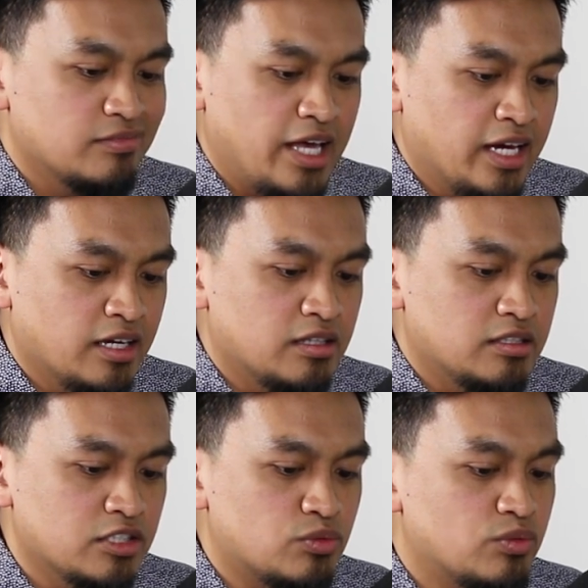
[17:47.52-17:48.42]
like
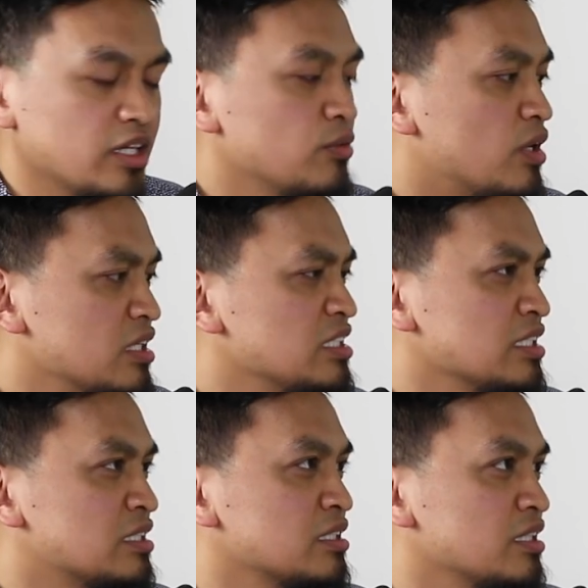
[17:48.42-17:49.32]
just really
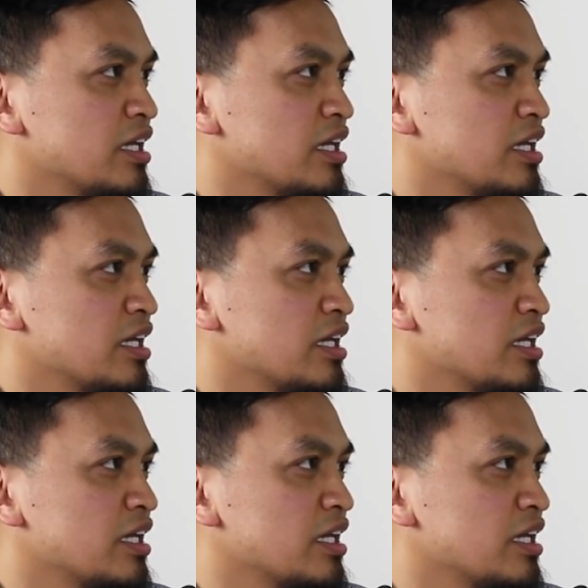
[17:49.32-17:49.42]
wanting to